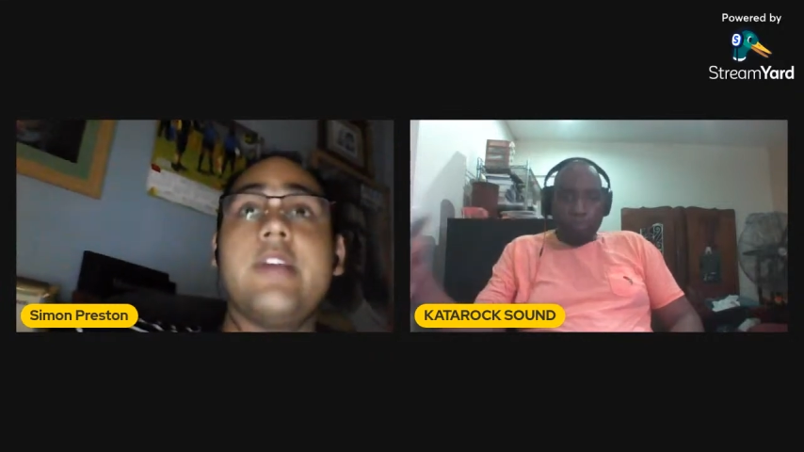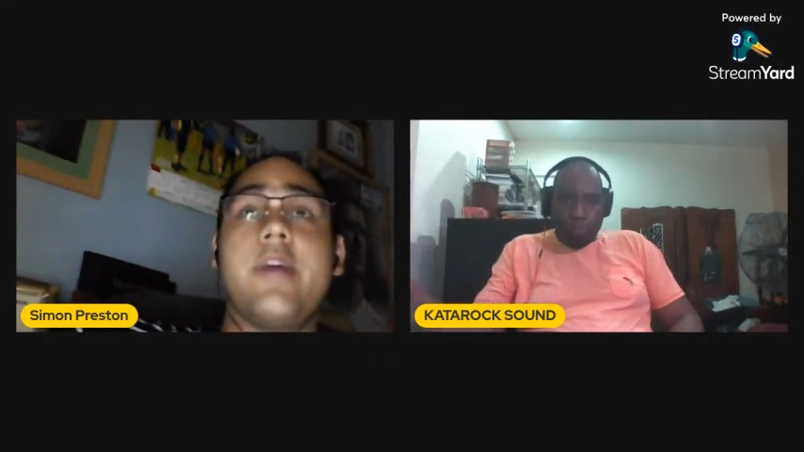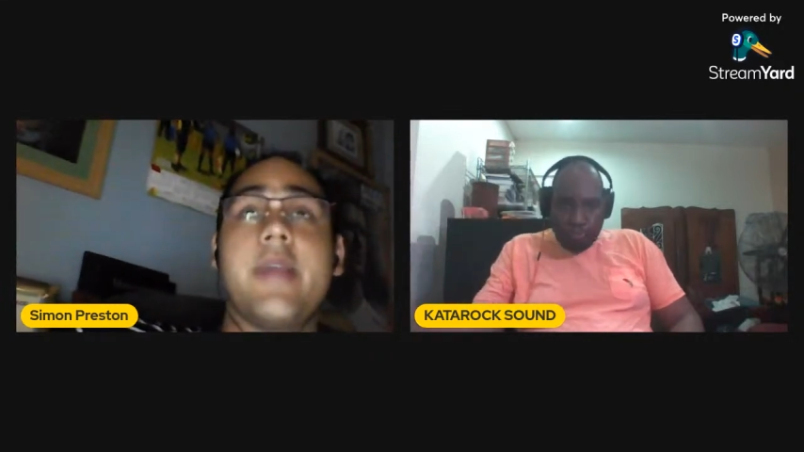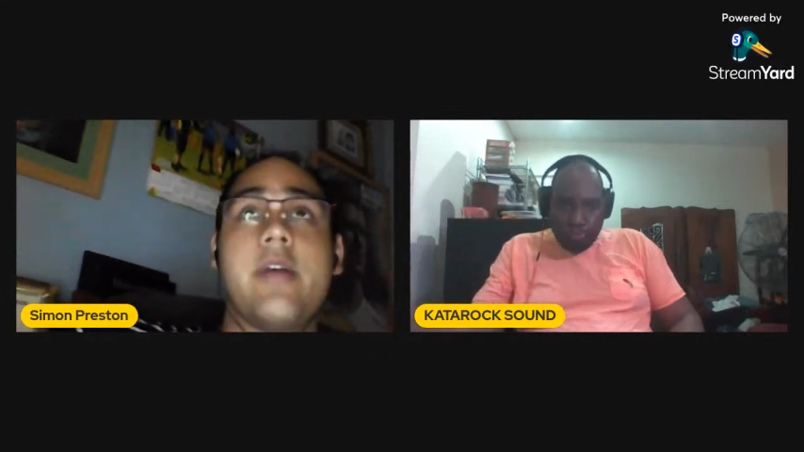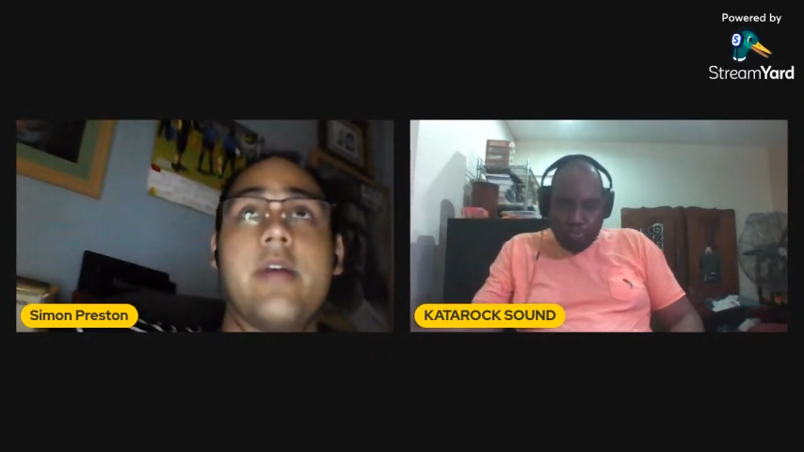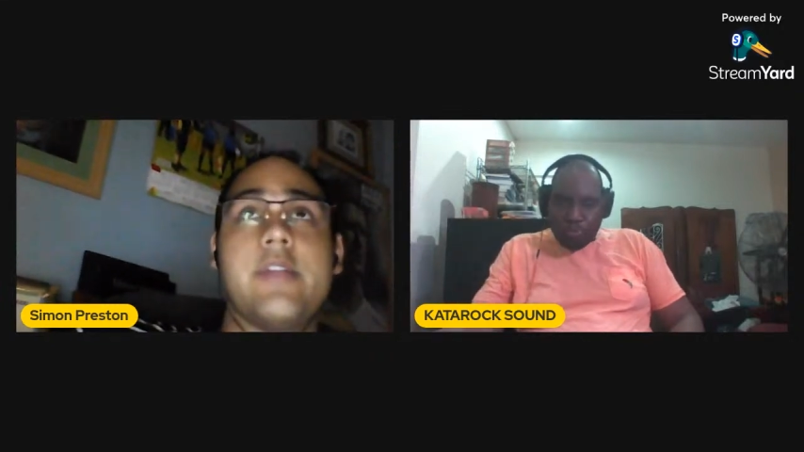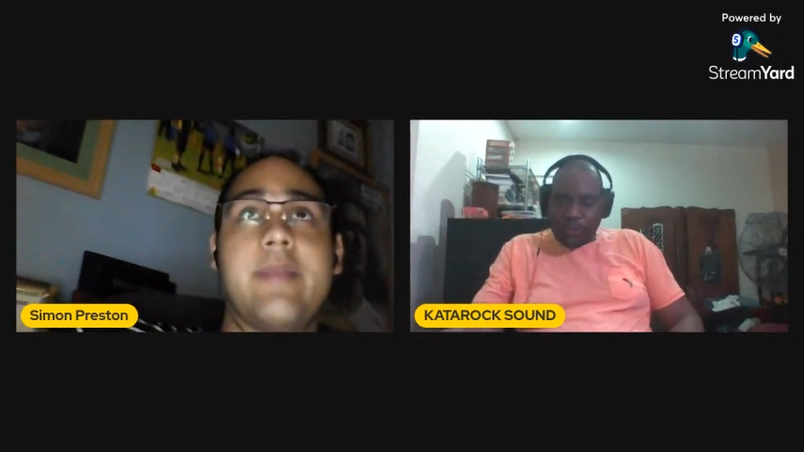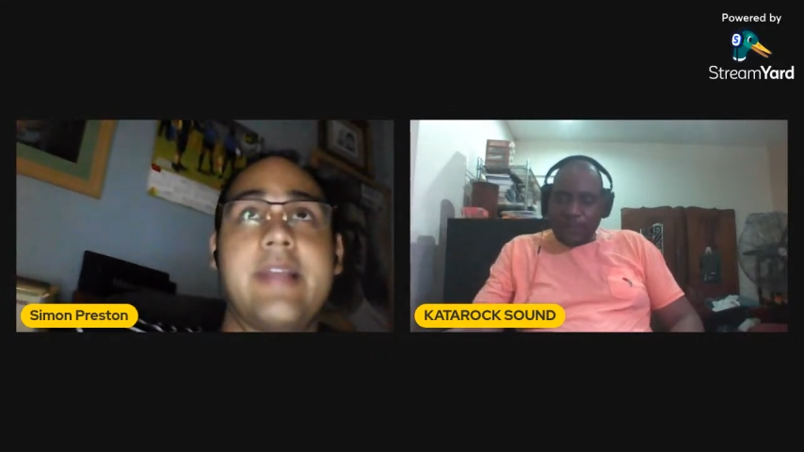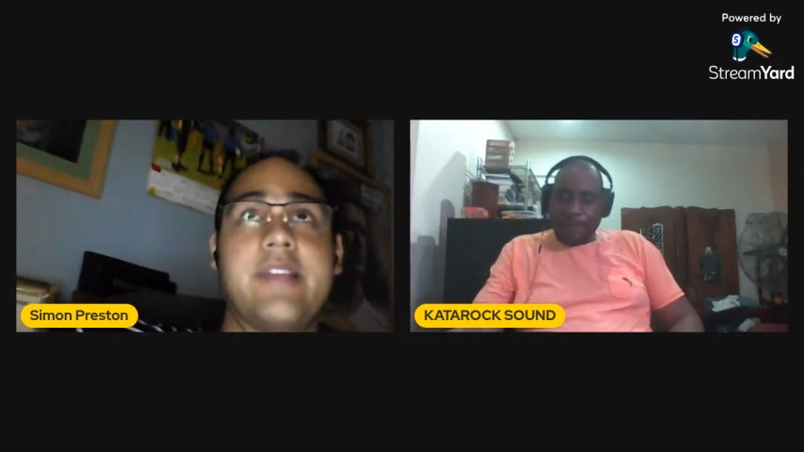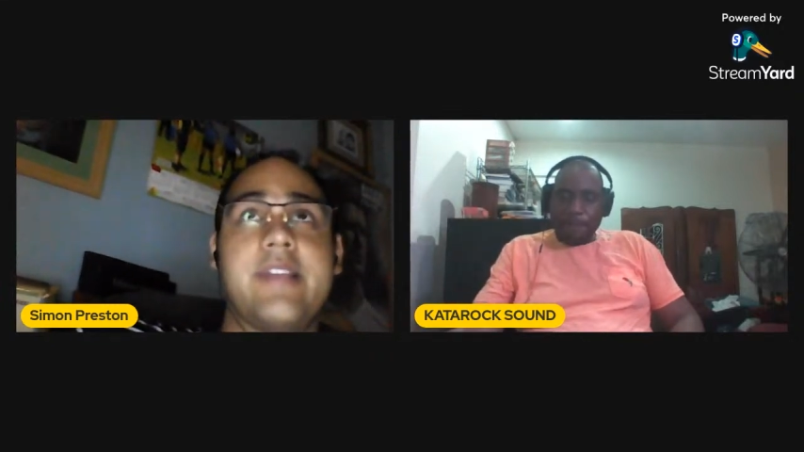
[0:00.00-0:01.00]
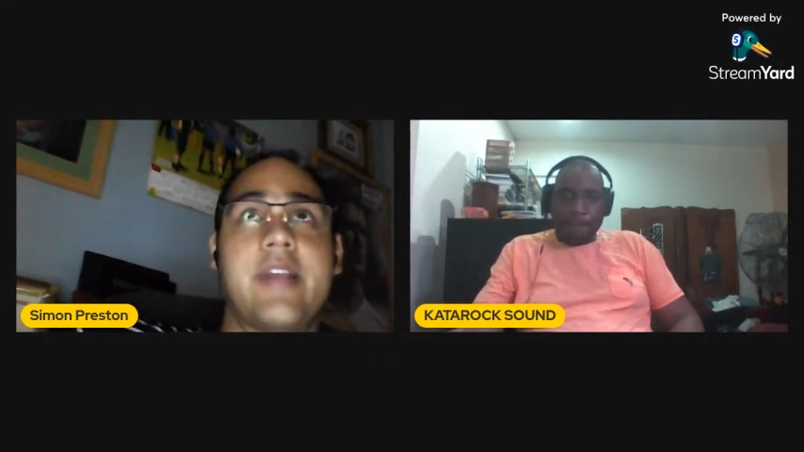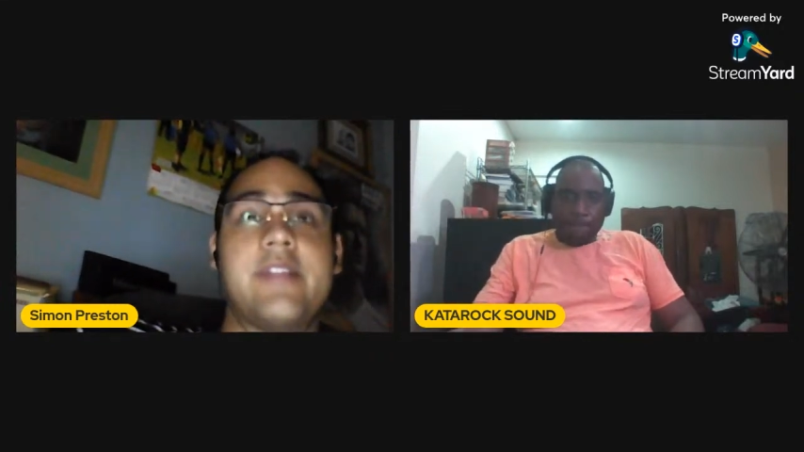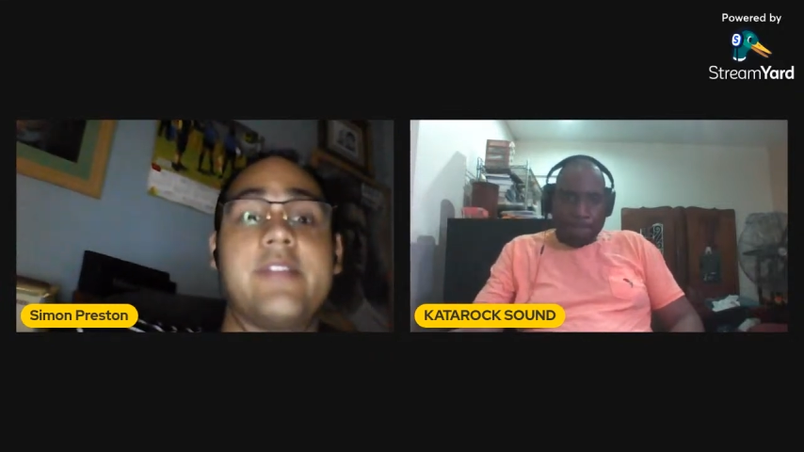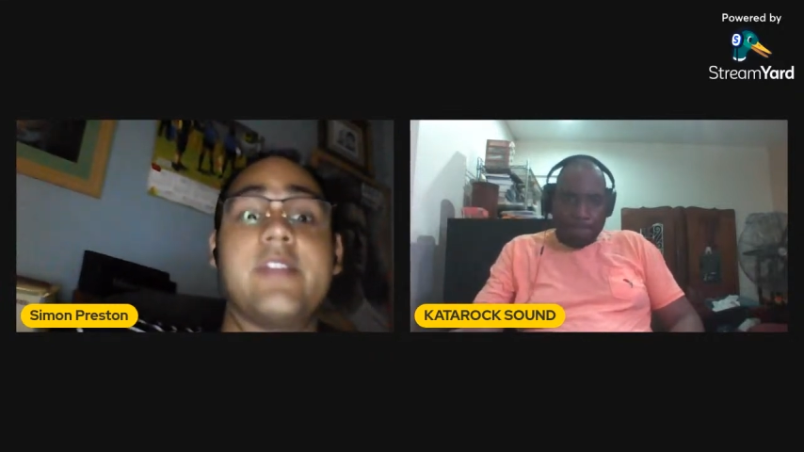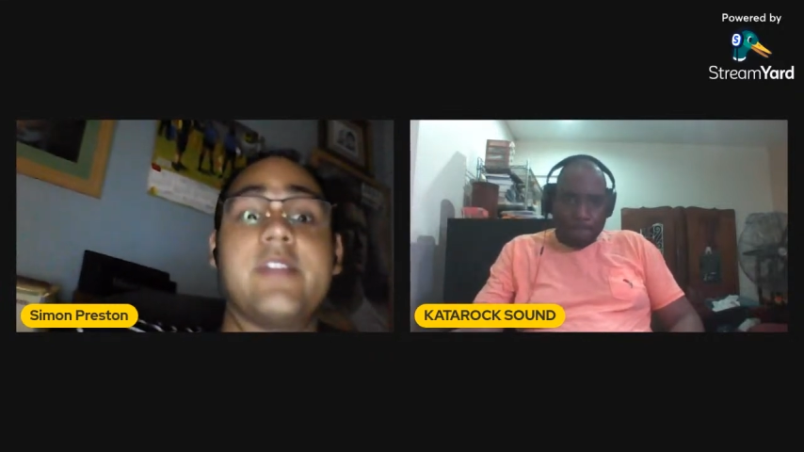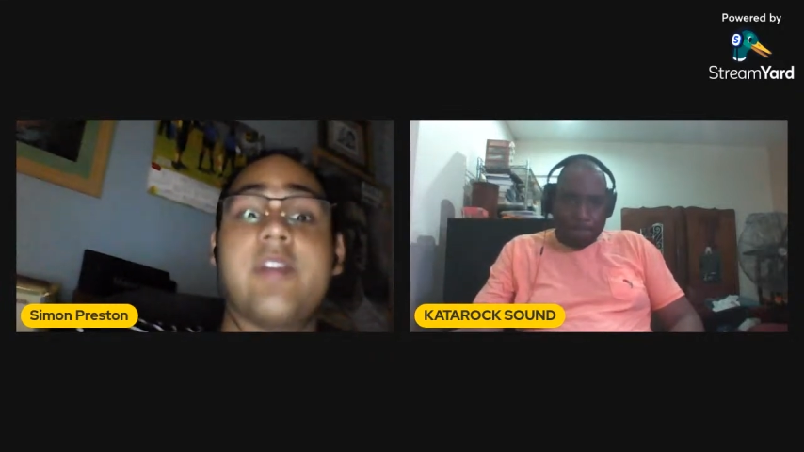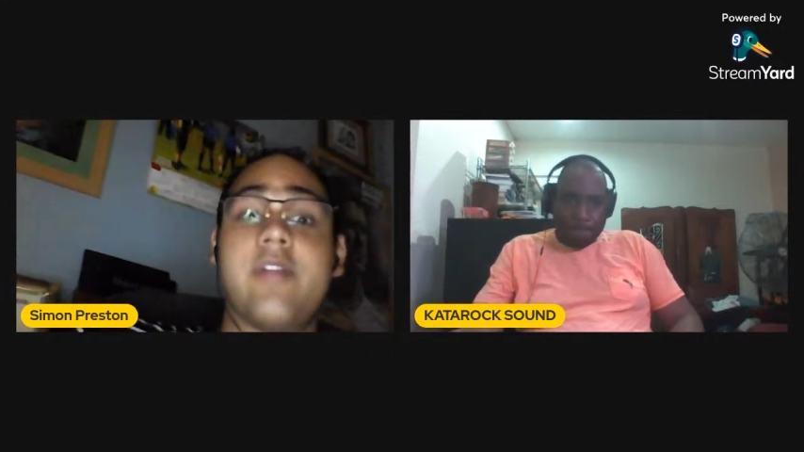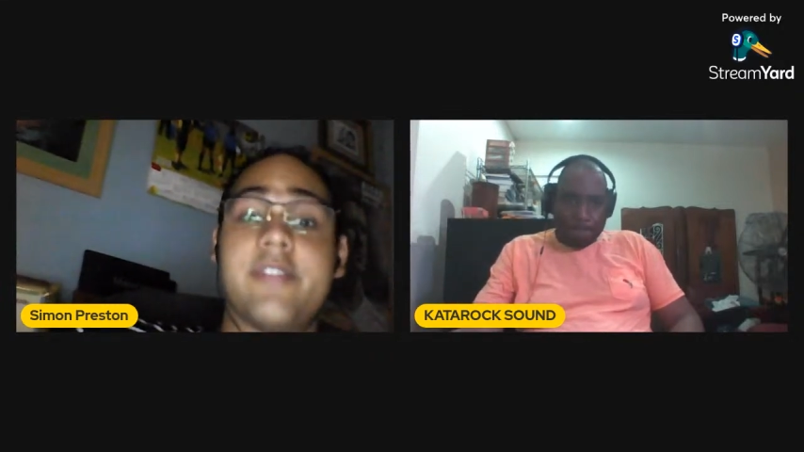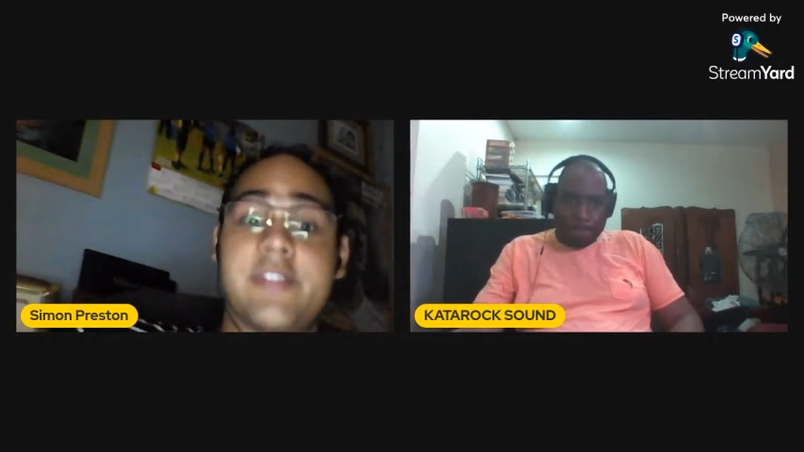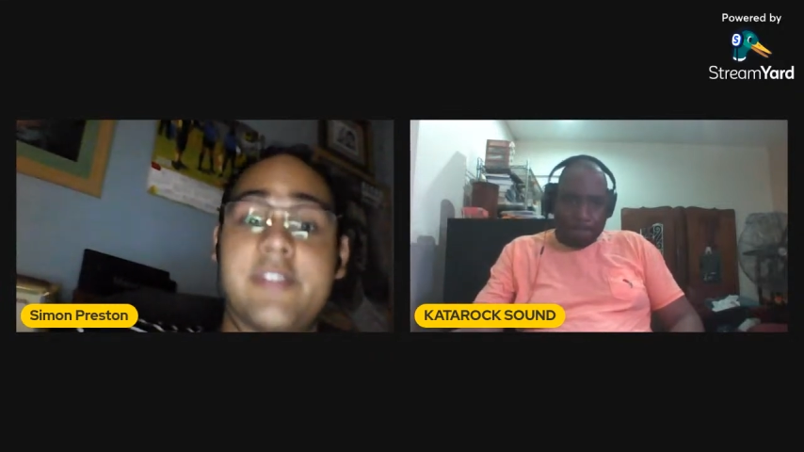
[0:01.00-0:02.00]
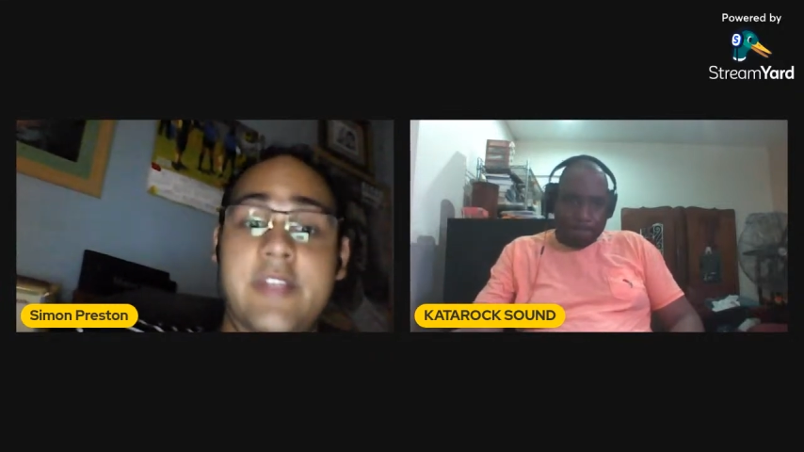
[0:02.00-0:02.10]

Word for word: County plays against Salford City,